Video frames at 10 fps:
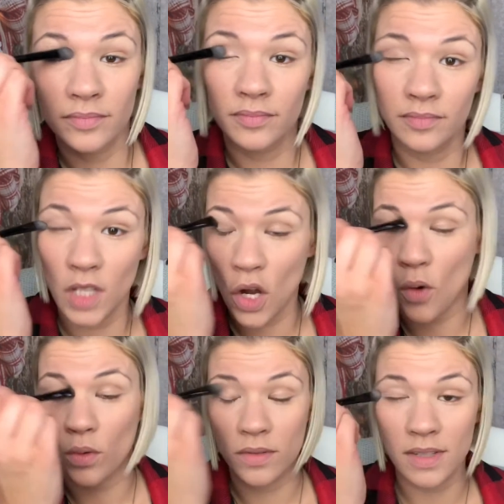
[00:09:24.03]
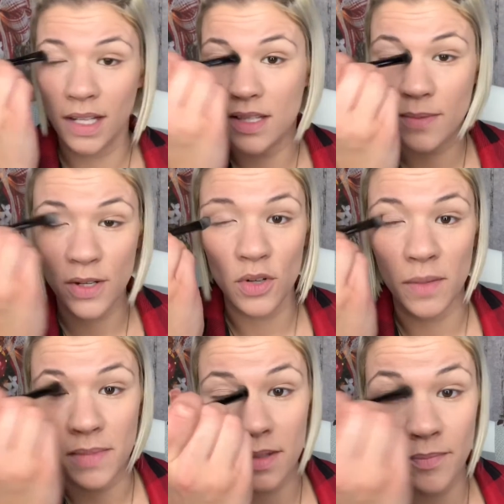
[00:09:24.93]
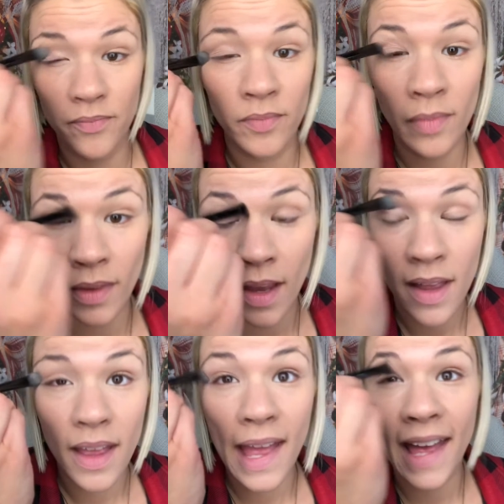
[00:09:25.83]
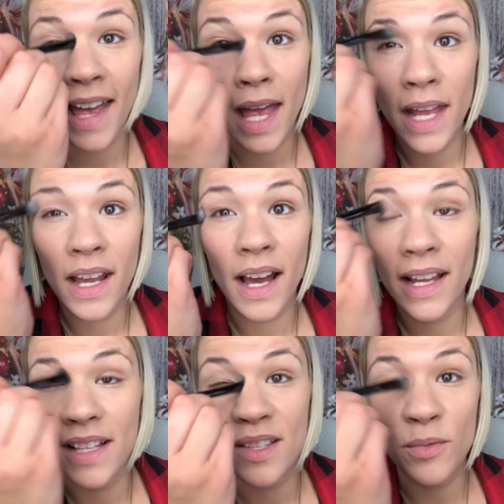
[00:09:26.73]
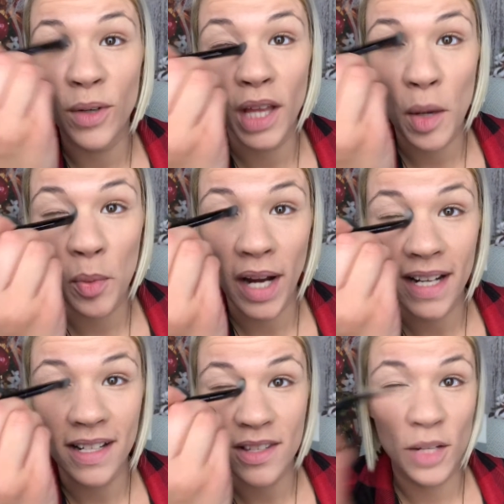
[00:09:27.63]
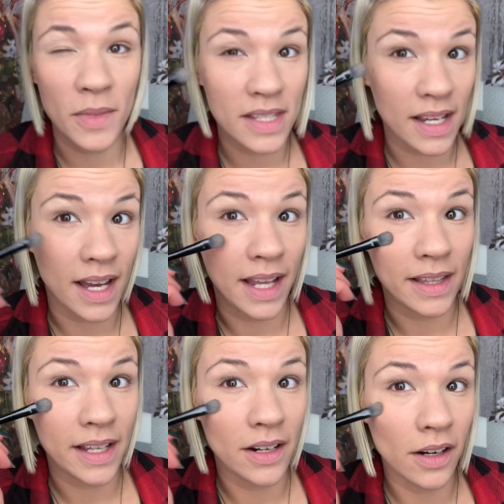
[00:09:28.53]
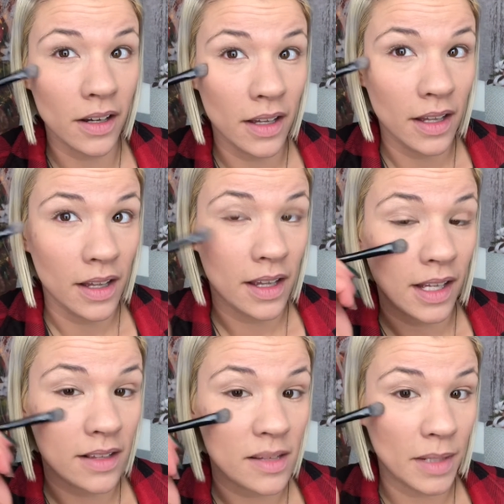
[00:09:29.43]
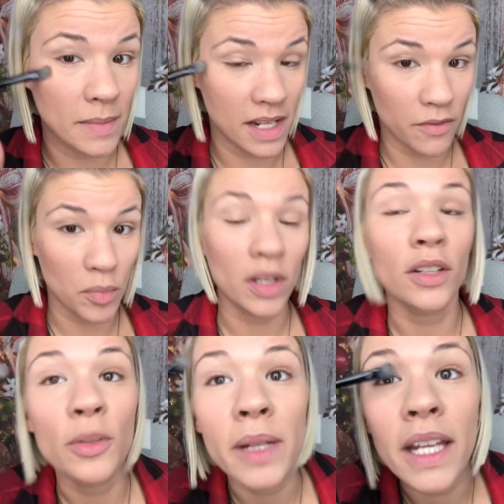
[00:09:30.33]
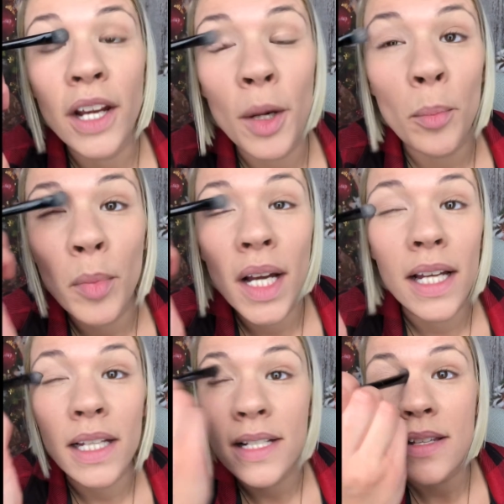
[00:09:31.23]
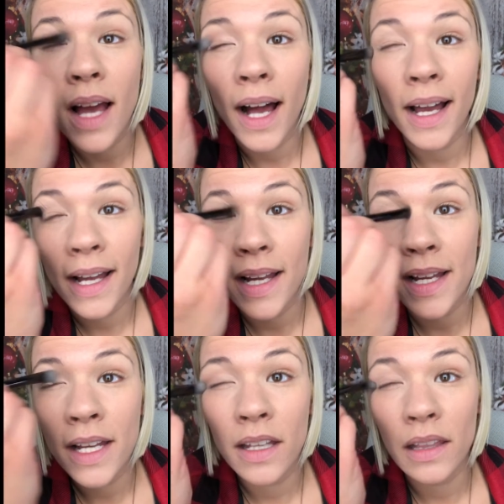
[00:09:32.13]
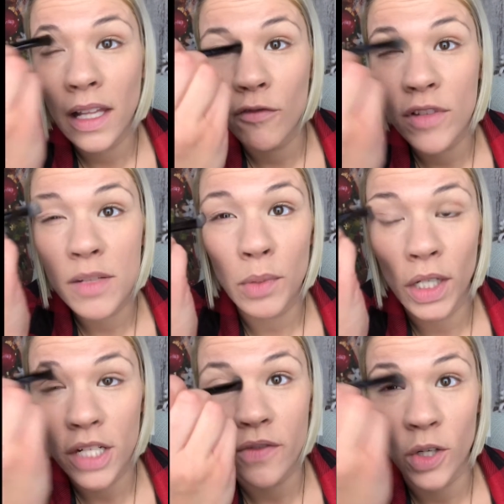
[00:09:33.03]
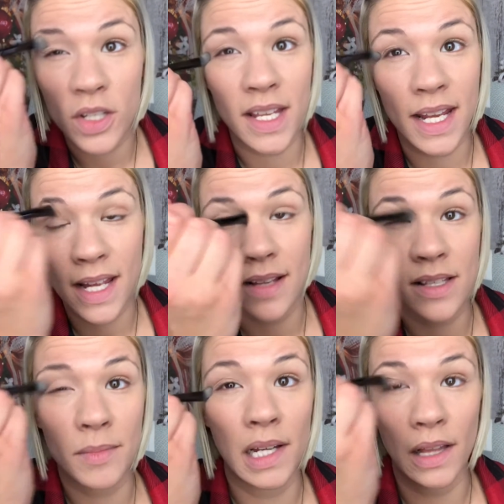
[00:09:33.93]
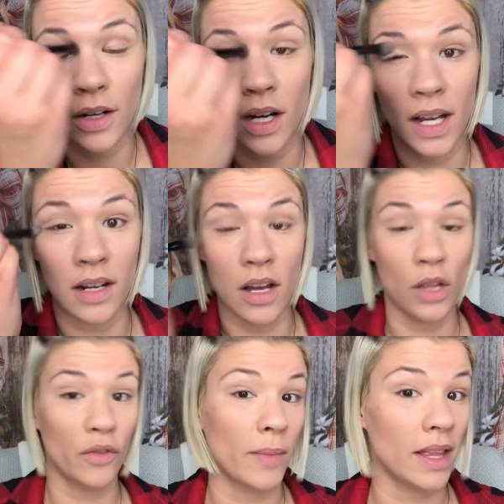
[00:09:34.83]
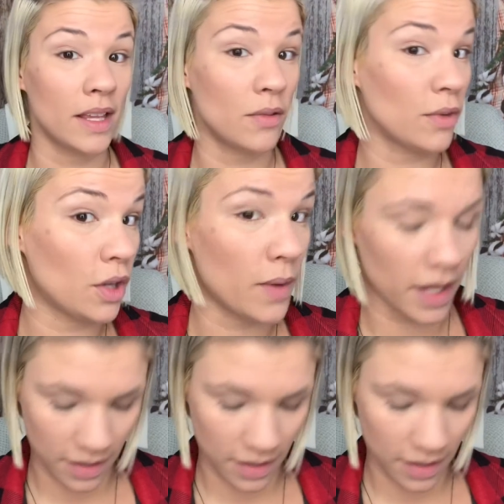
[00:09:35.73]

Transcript: No, it's called Sweet Dreams. And it's really bright and it's almost like a highlighter. And sometimes I even put a little bit here. But I love this brush for just getting some color on all over my lid real quick.